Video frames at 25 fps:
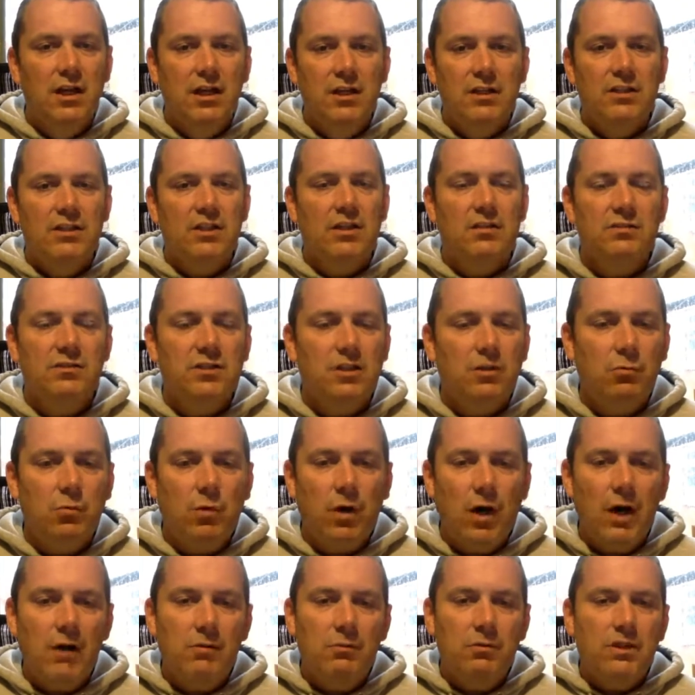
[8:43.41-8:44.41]
So
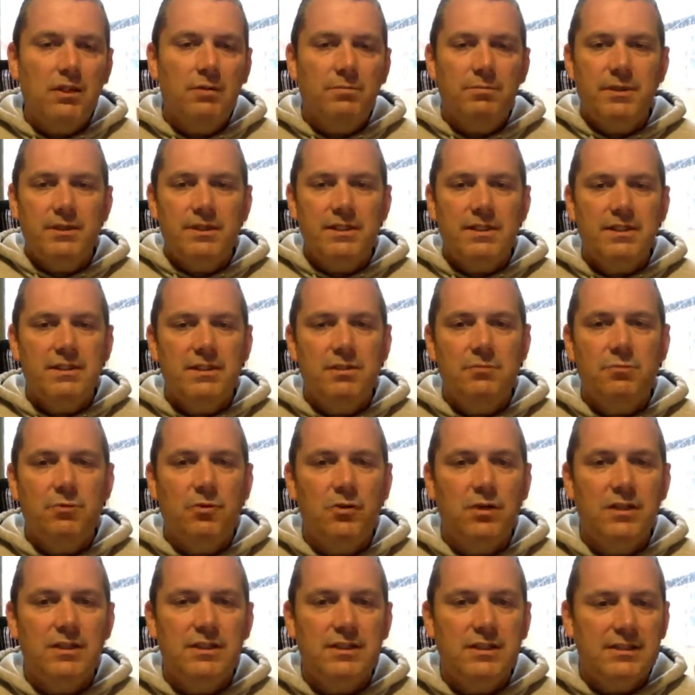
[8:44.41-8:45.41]
why would I be
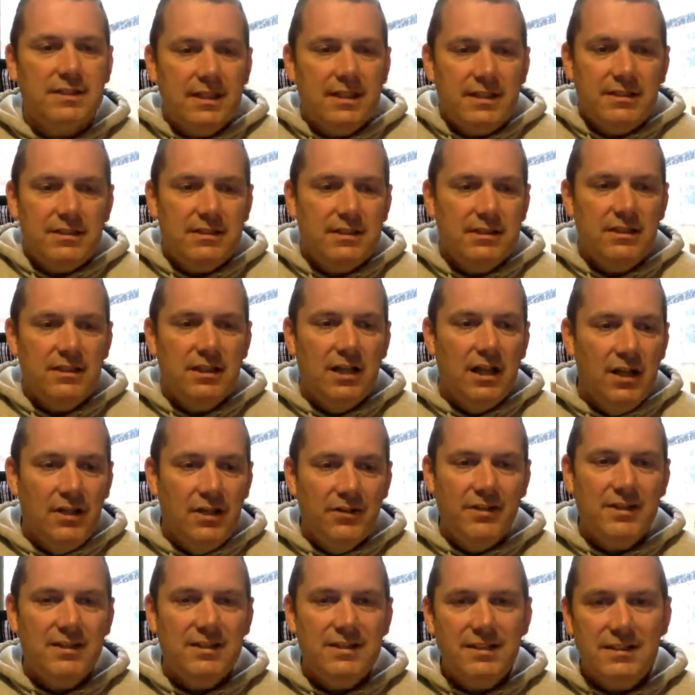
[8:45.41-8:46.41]
disappointed? This
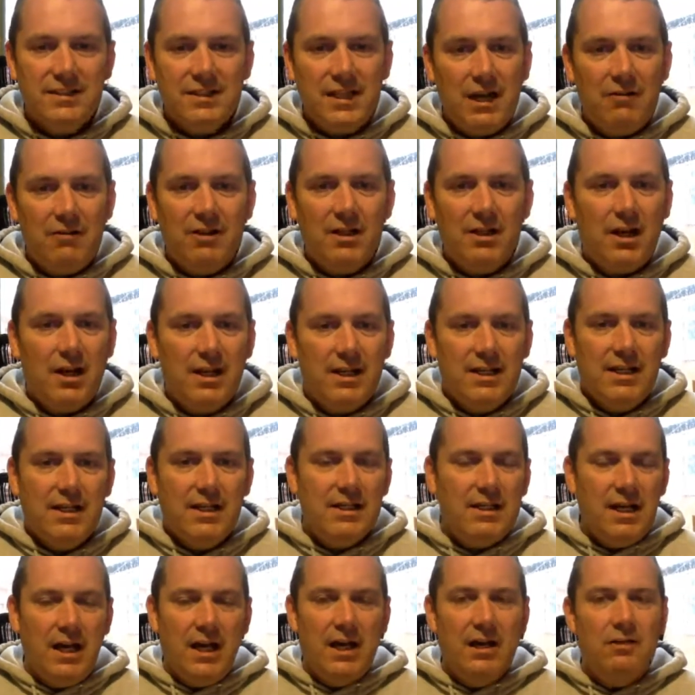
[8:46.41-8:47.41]
is how I like
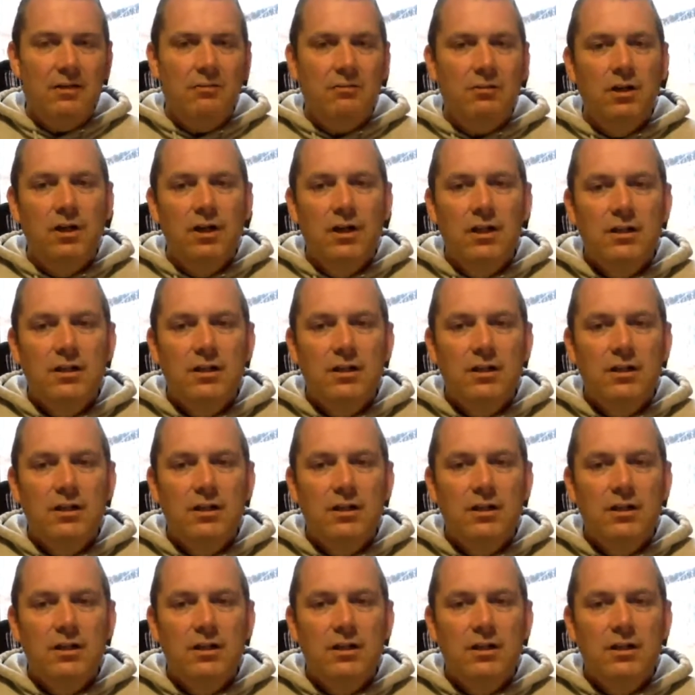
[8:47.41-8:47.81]
it now.